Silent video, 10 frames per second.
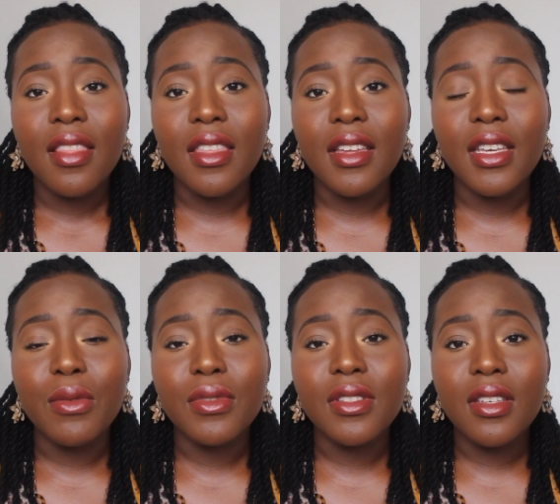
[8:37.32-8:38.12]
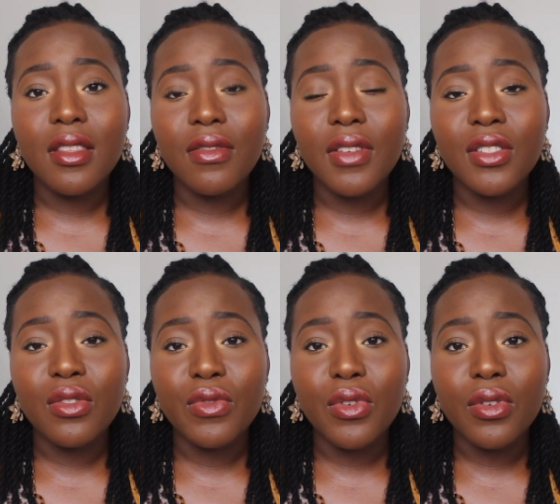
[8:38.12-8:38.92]
then he will seek the face
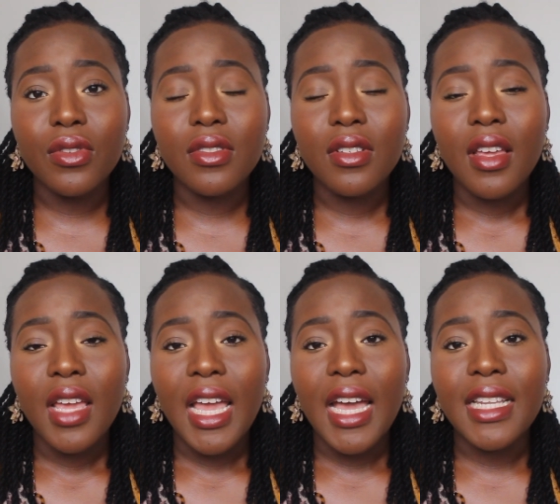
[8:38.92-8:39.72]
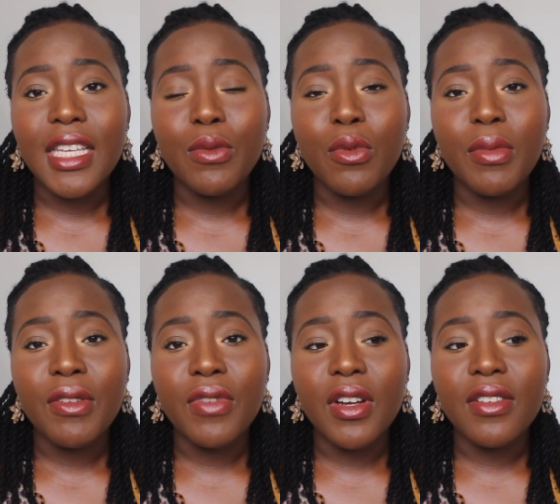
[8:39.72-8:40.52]
of God and he will
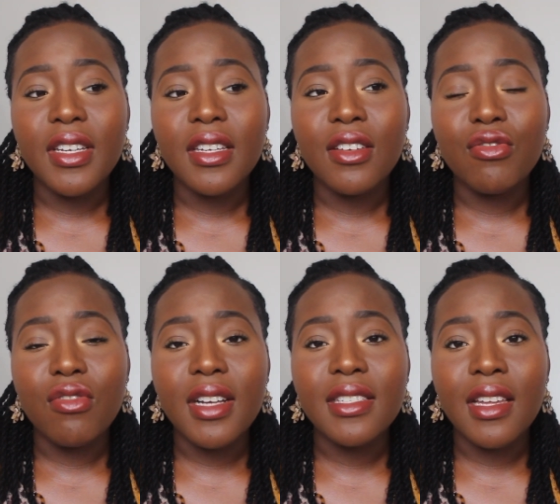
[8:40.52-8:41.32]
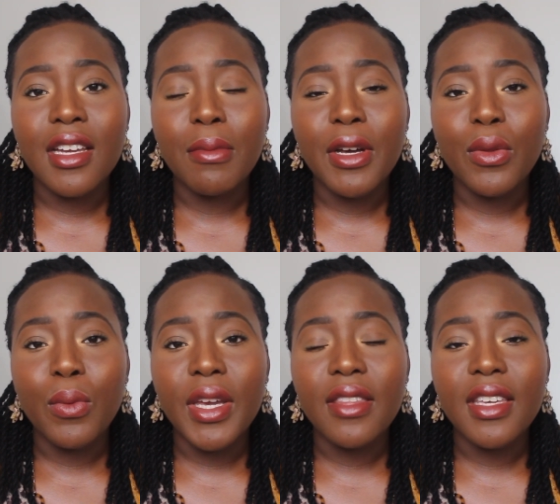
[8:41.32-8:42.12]
be very Christ-like about the
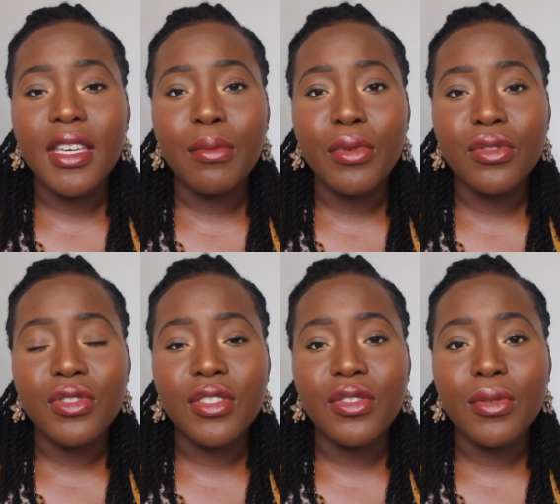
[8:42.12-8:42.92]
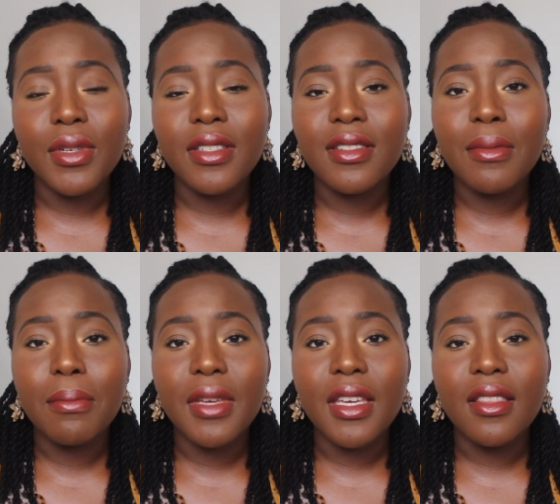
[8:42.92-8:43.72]
way that he approaches you. It
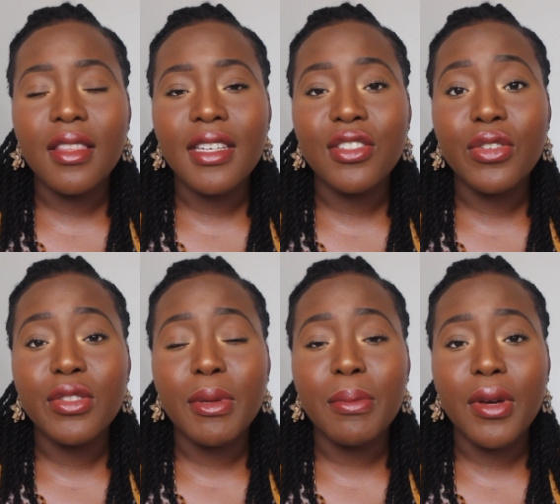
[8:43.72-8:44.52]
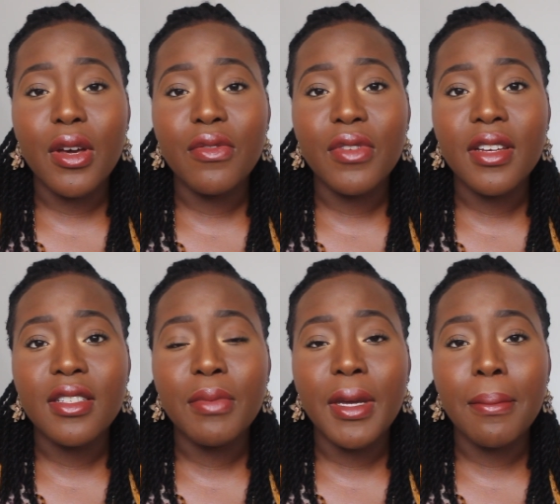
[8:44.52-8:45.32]
doesn't mean that it's going to be
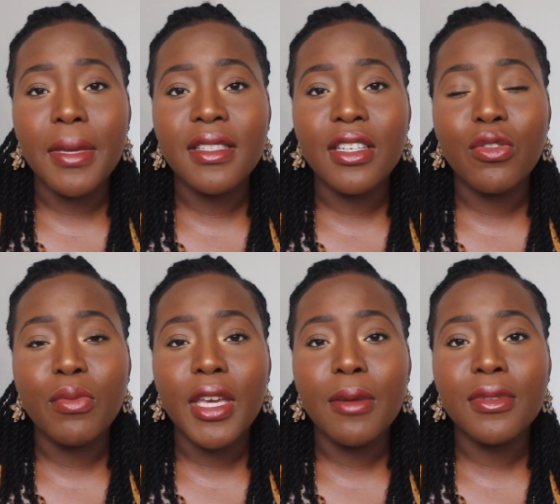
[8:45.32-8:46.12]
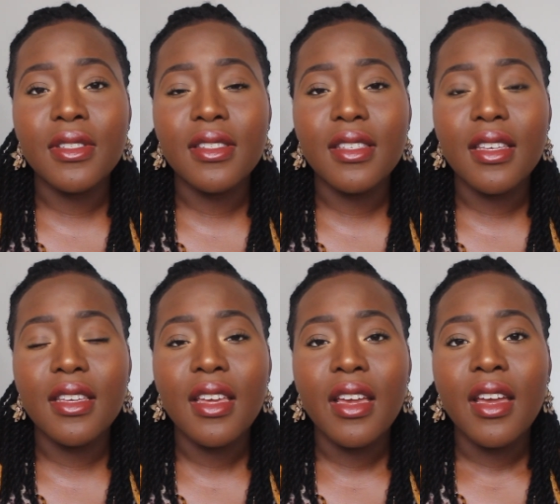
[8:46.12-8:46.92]
perfect, but it means that you'll be able to see